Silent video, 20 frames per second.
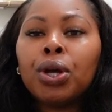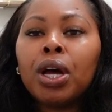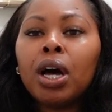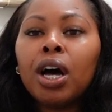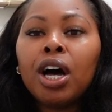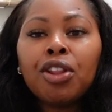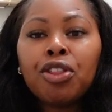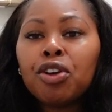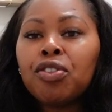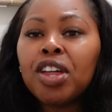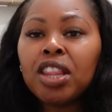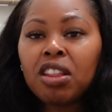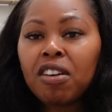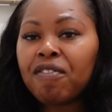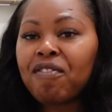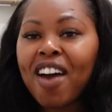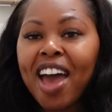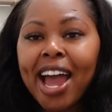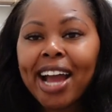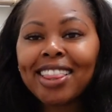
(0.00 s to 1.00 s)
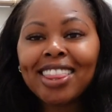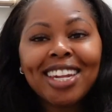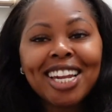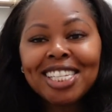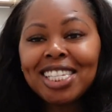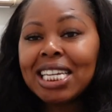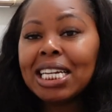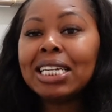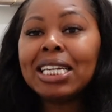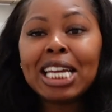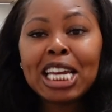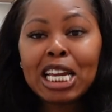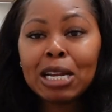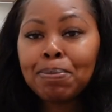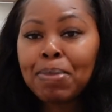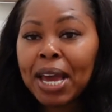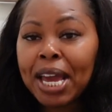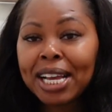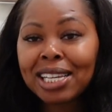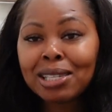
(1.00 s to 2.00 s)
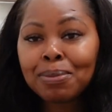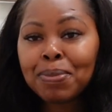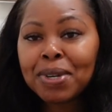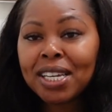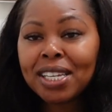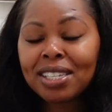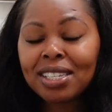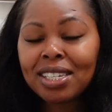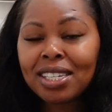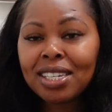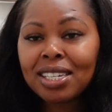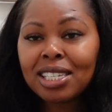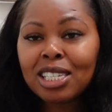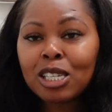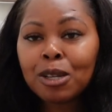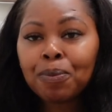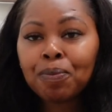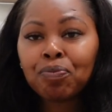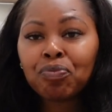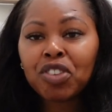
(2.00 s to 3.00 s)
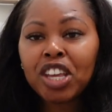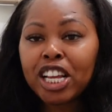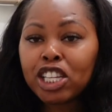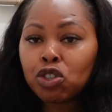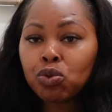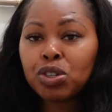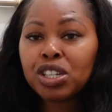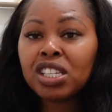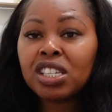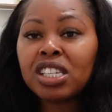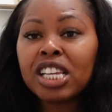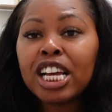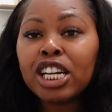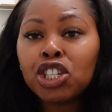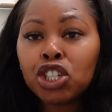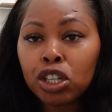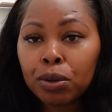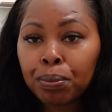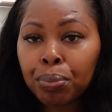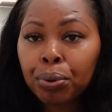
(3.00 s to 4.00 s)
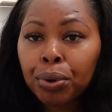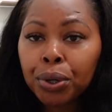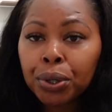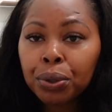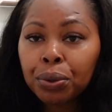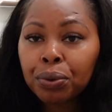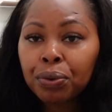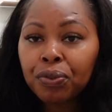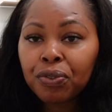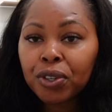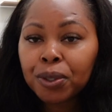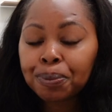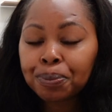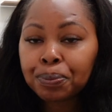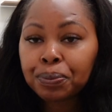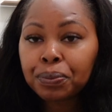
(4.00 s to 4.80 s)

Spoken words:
other than the fact that it's a need-based business, it's recession-proof.